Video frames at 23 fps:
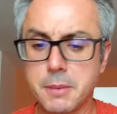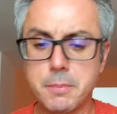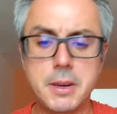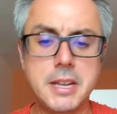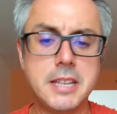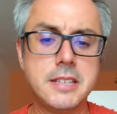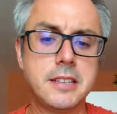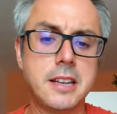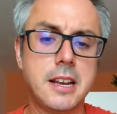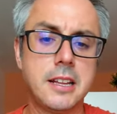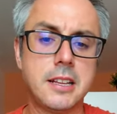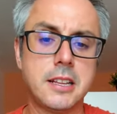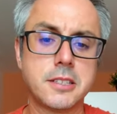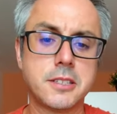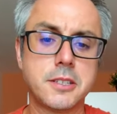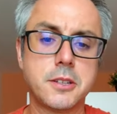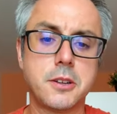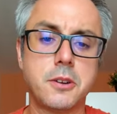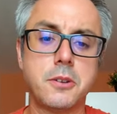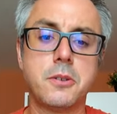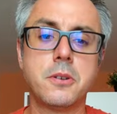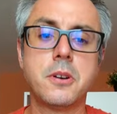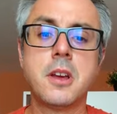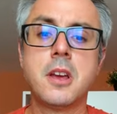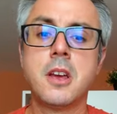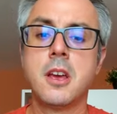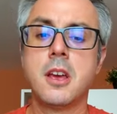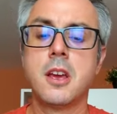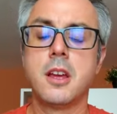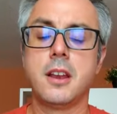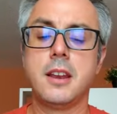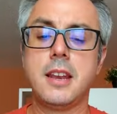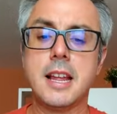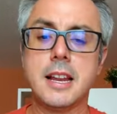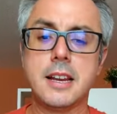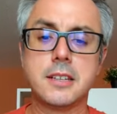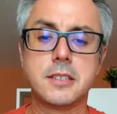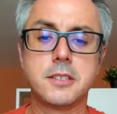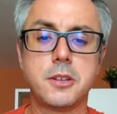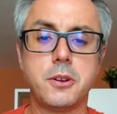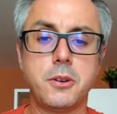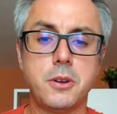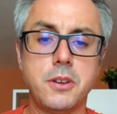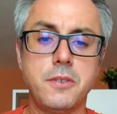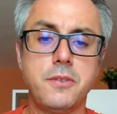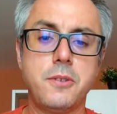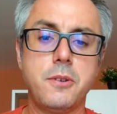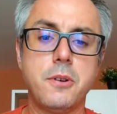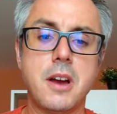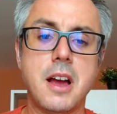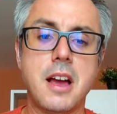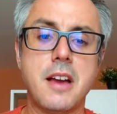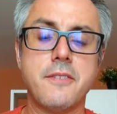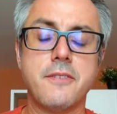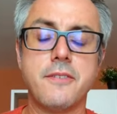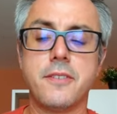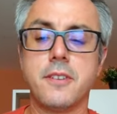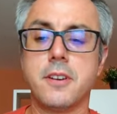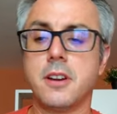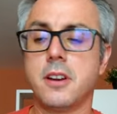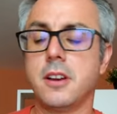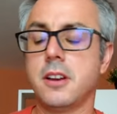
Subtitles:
please let us know. Let us know if you have